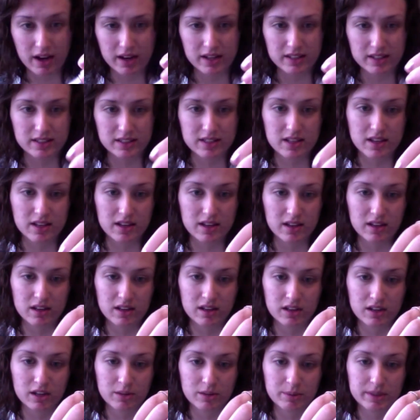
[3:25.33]
It's the
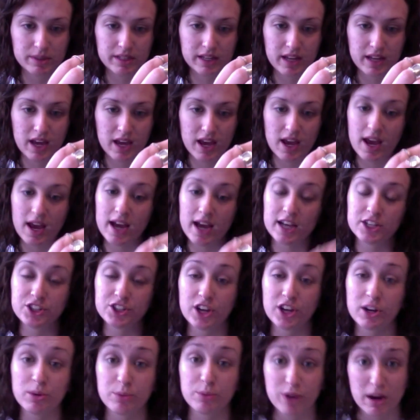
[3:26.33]
Urban Decay
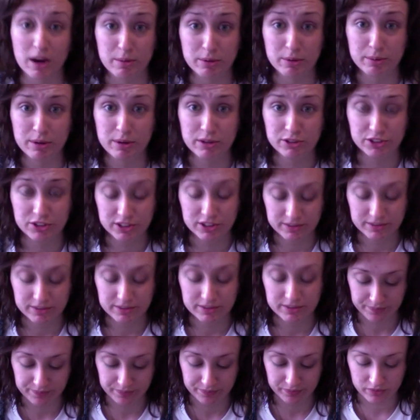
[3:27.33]
Eyeshadow Primer Potion.
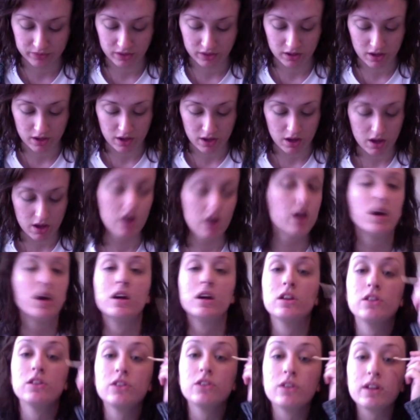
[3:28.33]

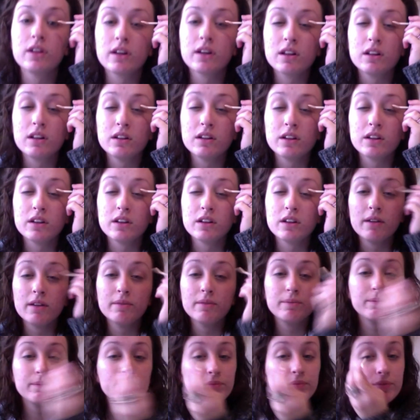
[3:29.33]
Let's do like a little dot
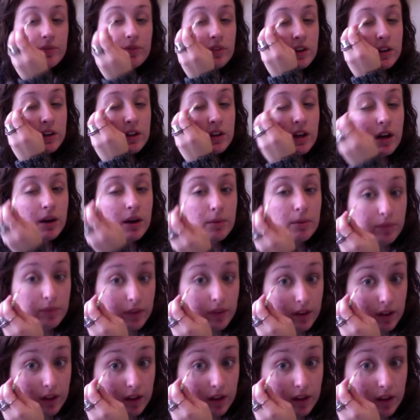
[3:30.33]
on top
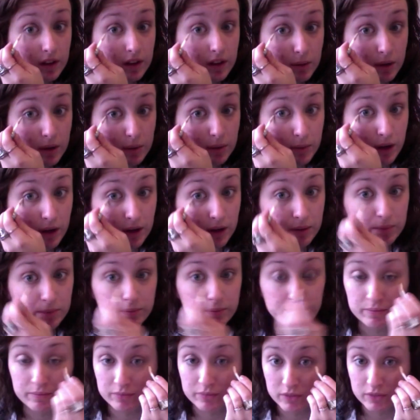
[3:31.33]
and a little bottom.
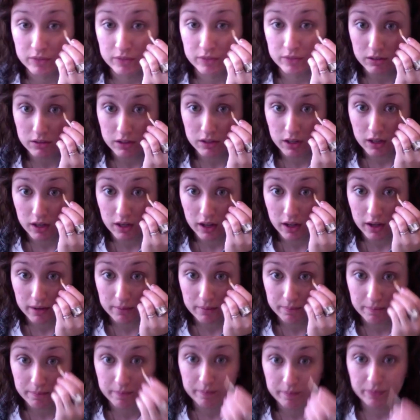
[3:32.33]
Don't need a lot.
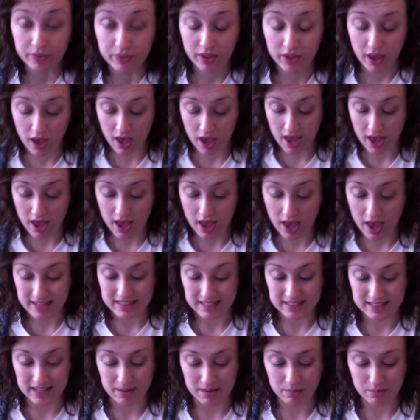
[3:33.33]

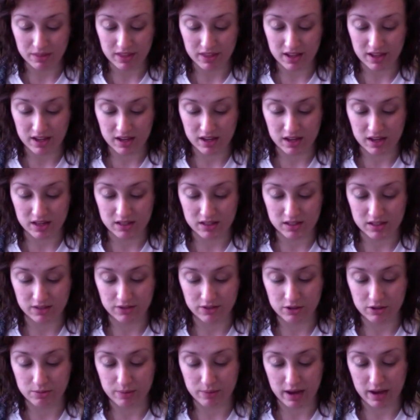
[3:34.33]
Same thing as if
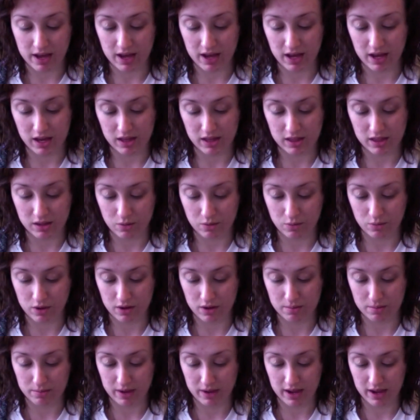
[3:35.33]
you buy the
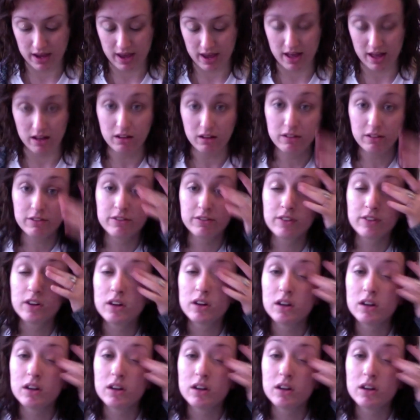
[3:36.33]
one by e.l.f.